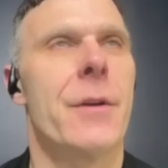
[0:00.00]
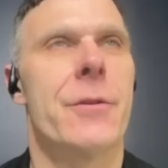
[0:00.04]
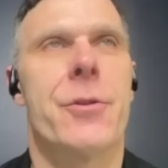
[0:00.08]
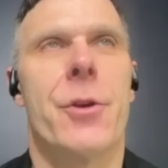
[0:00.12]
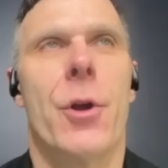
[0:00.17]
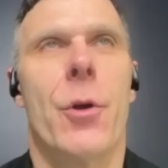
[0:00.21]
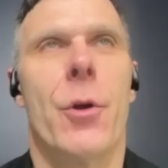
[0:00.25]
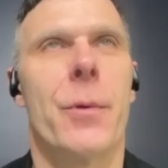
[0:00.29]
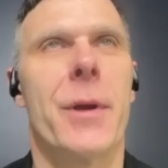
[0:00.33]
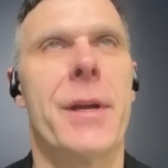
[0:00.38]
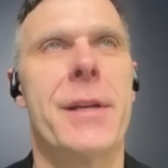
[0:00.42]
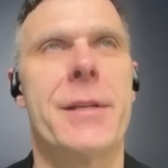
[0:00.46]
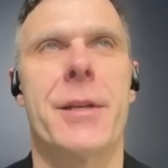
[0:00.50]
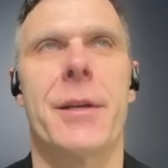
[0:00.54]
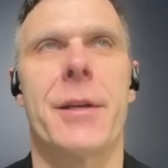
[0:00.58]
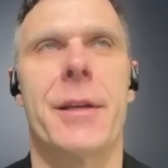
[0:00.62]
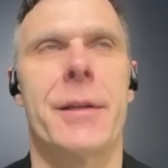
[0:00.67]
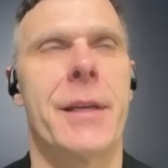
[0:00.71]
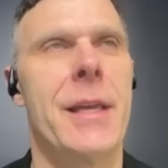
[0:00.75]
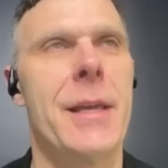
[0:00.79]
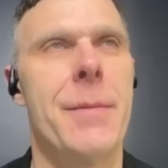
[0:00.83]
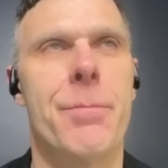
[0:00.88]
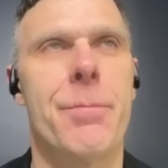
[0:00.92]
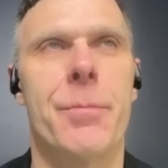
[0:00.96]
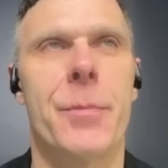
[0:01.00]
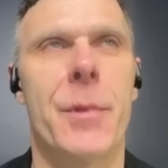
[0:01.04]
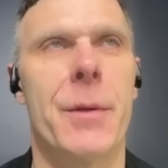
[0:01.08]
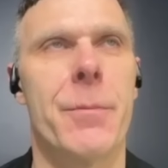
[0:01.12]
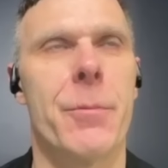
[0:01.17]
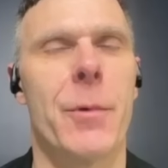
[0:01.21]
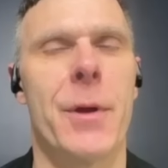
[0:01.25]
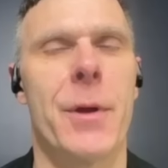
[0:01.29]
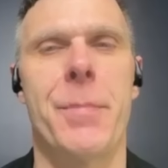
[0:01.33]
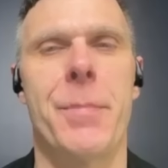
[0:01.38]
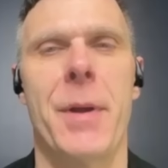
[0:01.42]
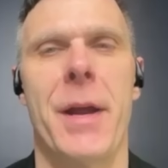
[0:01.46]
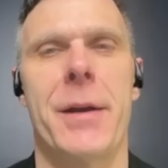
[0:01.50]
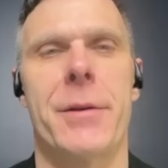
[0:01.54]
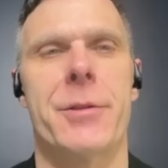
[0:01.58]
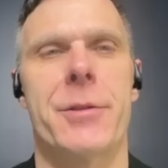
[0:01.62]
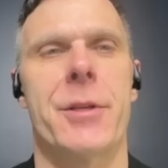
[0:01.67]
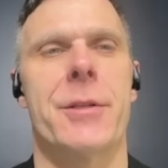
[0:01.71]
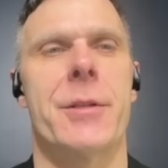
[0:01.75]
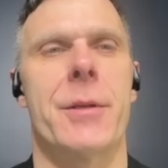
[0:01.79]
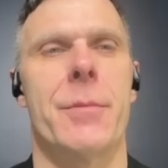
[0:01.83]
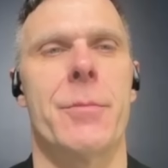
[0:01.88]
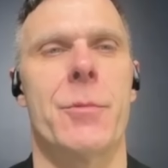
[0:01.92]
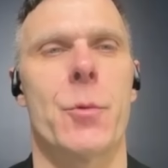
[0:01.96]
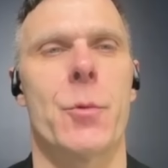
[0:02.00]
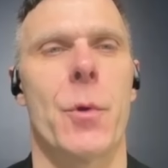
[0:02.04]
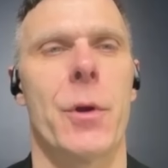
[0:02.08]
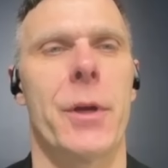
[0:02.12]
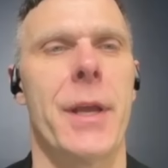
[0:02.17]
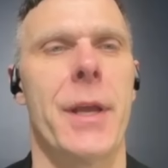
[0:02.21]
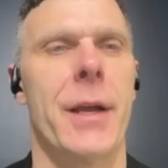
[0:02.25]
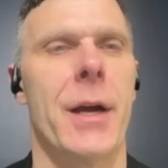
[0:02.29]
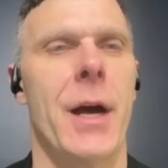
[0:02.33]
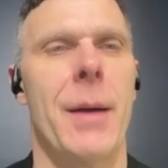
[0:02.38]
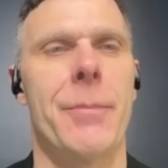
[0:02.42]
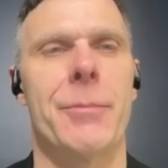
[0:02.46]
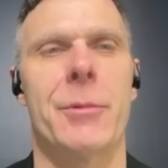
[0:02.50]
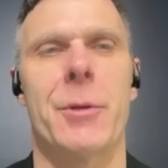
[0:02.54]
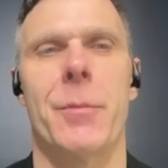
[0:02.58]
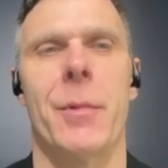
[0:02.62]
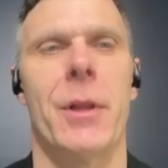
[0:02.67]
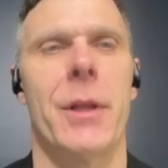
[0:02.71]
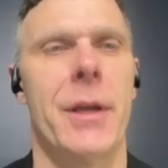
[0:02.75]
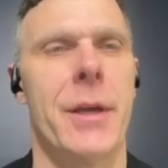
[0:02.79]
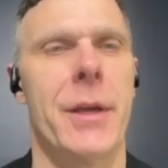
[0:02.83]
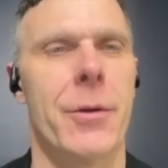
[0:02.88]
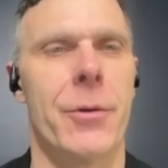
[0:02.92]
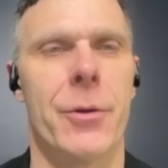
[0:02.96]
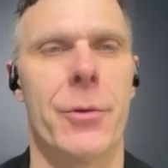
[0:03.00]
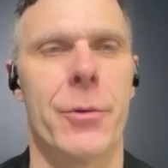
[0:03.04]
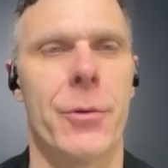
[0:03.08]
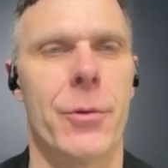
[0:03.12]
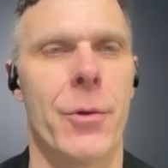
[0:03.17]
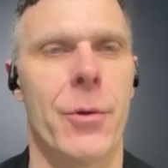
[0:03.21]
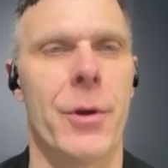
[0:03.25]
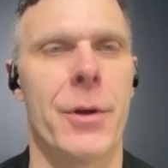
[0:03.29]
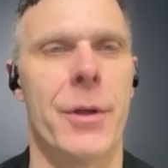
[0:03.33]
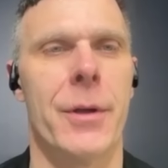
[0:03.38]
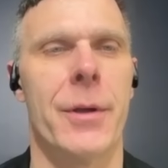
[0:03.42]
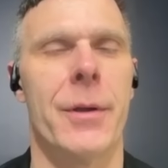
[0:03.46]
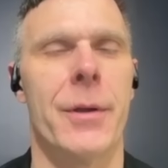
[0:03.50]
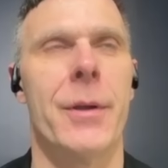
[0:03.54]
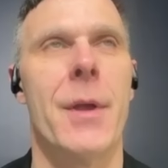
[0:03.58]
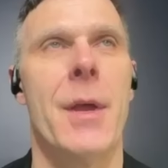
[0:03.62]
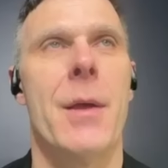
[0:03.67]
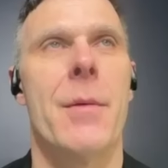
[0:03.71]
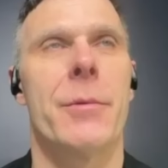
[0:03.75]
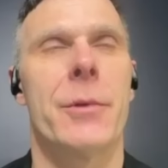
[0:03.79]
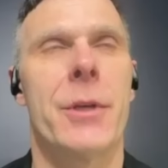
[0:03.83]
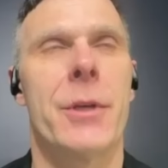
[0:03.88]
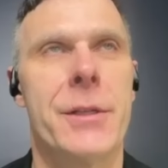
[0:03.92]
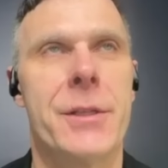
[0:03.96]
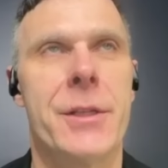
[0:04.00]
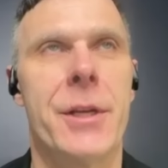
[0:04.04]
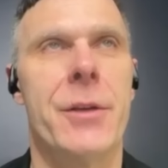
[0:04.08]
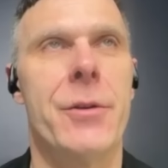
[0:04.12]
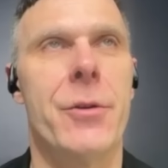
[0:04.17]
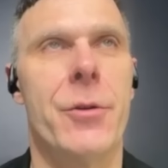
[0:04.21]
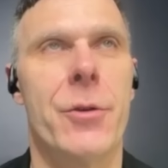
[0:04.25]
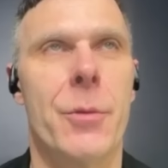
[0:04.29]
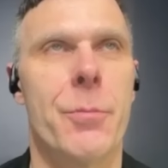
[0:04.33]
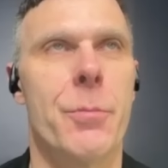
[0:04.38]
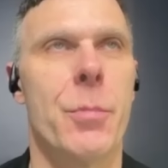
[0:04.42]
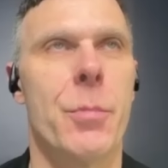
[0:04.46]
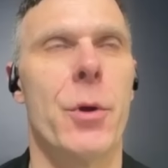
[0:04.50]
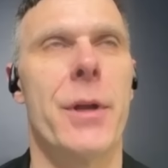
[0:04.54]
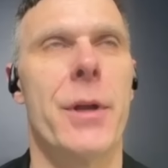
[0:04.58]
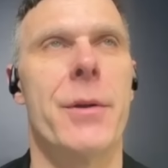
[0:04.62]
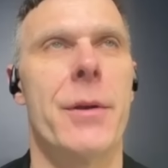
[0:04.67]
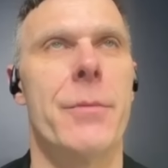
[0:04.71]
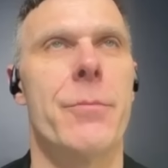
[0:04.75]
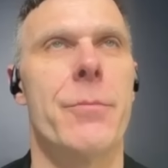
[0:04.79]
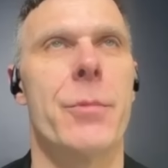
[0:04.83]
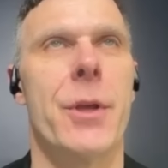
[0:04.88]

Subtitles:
There's no reason to keep the repair systems working optimally or to continue to put,